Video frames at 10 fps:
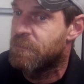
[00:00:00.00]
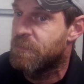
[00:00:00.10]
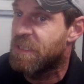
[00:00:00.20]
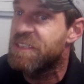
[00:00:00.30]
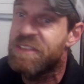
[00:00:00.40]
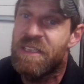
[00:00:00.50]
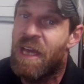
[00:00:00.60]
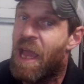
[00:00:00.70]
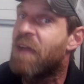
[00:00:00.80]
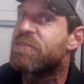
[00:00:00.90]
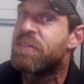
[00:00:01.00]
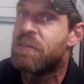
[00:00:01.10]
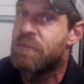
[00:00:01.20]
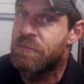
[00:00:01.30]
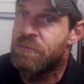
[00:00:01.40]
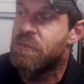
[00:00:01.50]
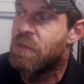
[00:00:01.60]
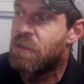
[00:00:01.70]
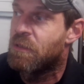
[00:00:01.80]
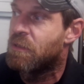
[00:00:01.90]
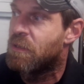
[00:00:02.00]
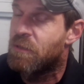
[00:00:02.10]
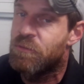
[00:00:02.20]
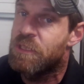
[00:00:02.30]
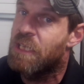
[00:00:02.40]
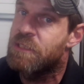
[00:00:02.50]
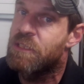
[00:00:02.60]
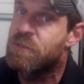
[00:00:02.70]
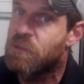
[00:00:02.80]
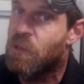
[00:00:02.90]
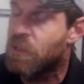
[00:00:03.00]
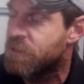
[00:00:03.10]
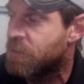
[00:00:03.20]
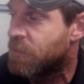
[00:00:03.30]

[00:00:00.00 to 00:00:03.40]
less than half of what that diesel cost.